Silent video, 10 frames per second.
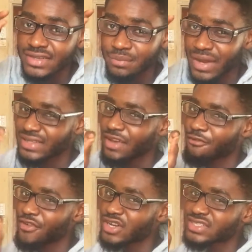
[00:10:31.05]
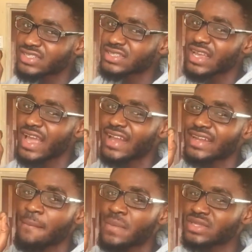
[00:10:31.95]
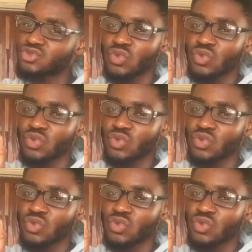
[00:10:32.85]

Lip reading: But the first and the best